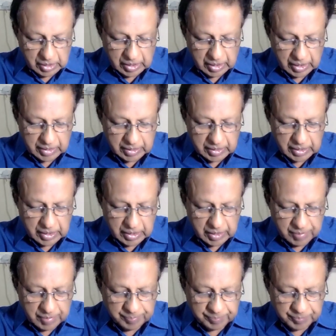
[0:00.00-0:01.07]
and
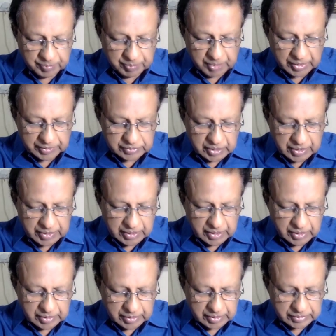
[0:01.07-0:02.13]
um, Pakistan
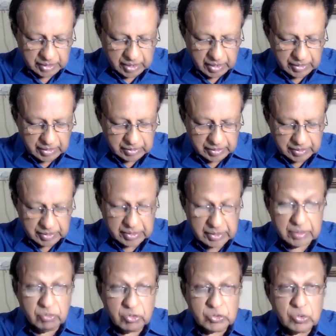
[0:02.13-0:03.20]
ISI, uh, and
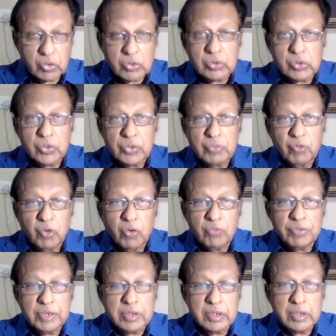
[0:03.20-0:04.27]
he was also
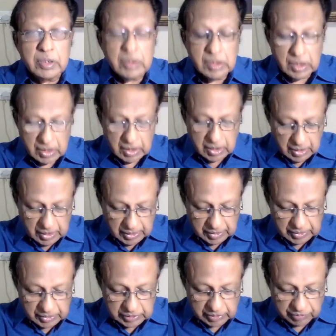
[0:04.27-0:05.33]
involved in, uh,
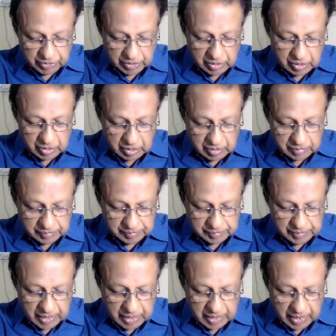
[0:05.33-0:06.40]
in several
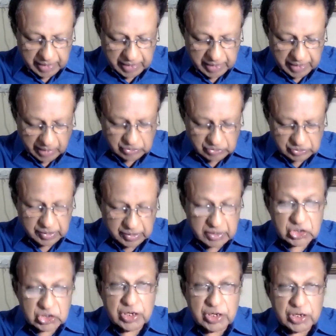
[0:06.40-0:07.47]
attacks
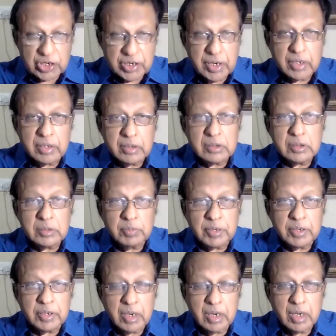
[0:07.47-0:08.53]
against
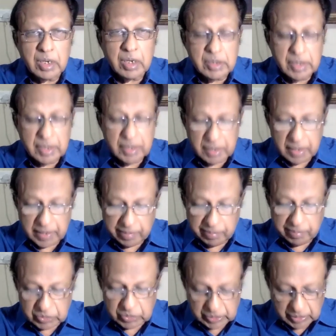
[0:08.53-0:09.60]
Indians, particularly the Indian
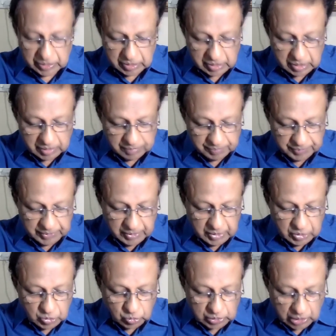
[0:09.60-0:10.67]
embassy in uh,
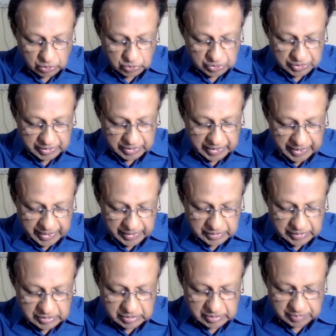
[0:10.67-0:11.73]

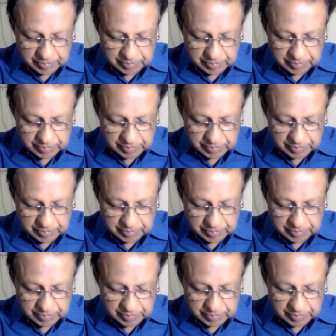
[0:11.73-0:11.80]
2008.